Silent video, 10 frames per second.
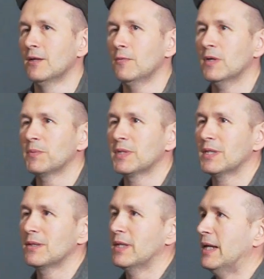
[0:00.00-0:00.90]
one
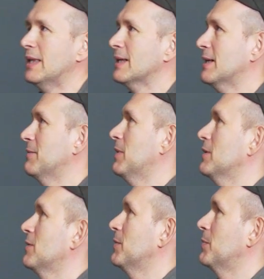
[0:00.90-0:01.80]
particularly elegant
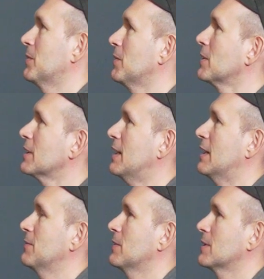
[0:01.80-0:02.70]
model people looked
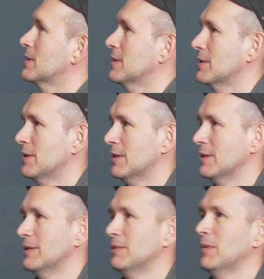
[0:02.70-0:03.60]
at was just
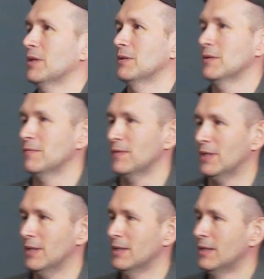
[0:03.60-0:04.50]
the model
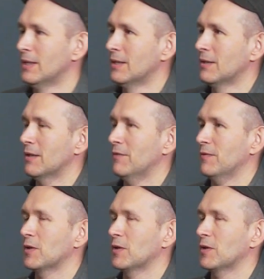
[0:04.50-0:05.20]
of